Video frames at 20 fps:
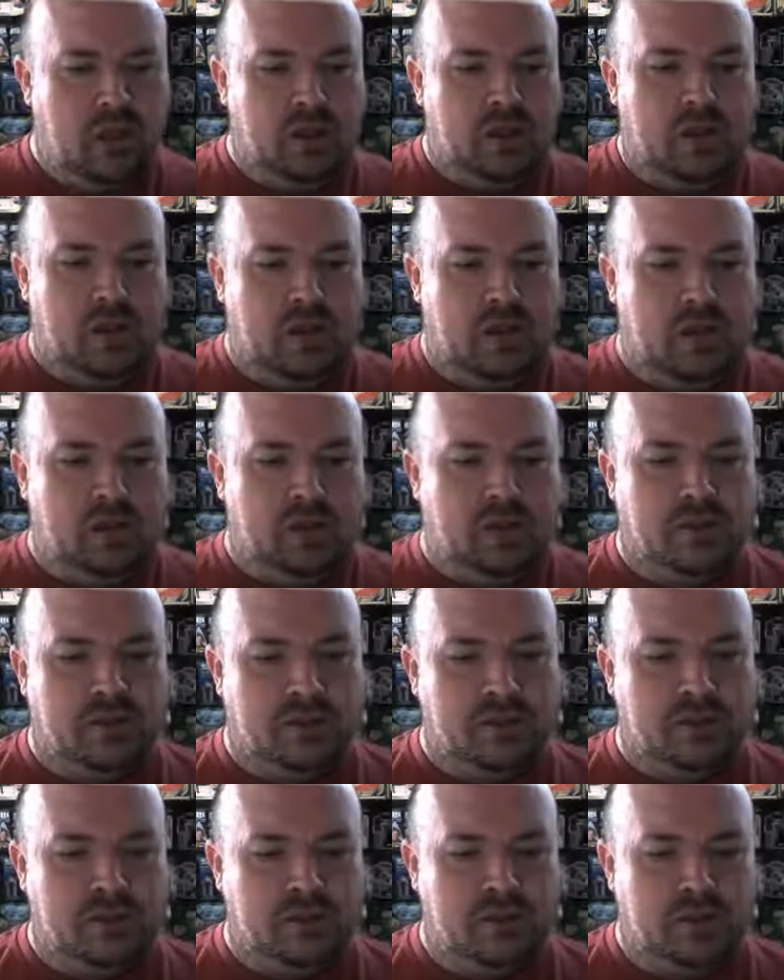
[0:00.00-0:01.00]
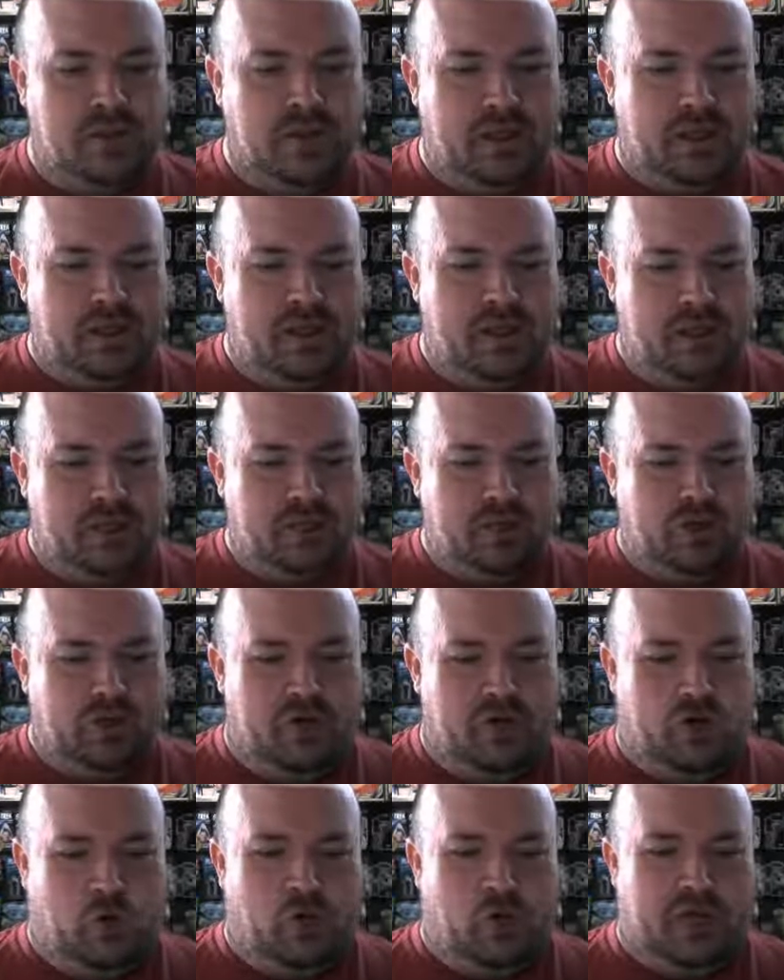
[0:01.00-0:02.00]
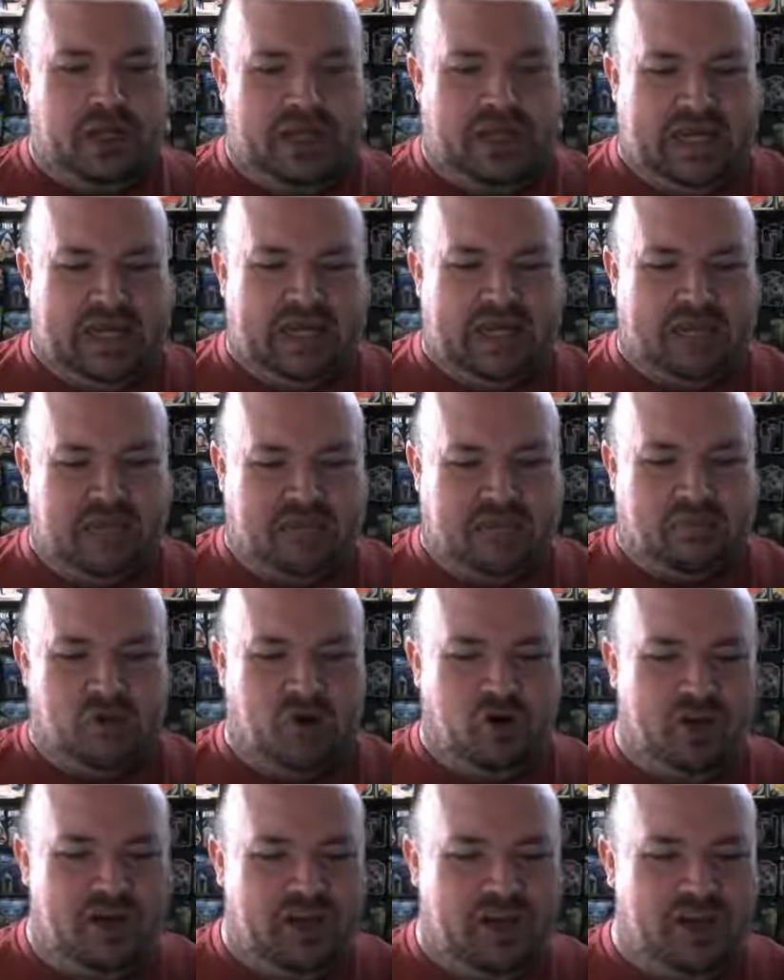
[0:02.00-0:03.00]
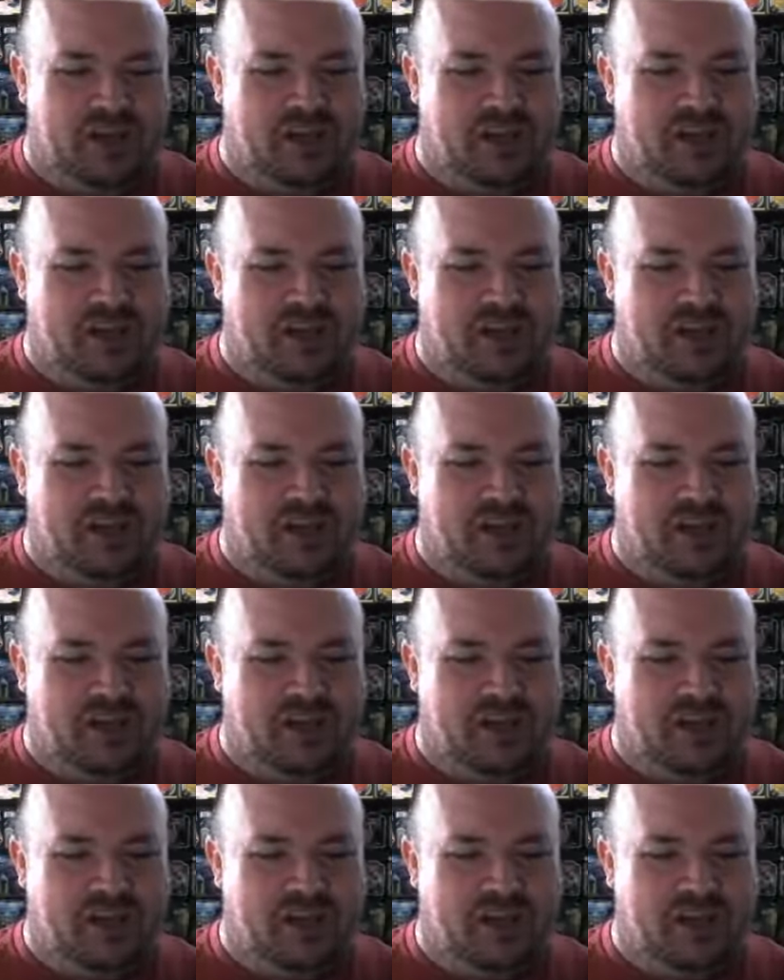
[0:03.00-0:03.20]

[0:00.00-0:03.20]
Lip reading: Gonna go on a killing spree.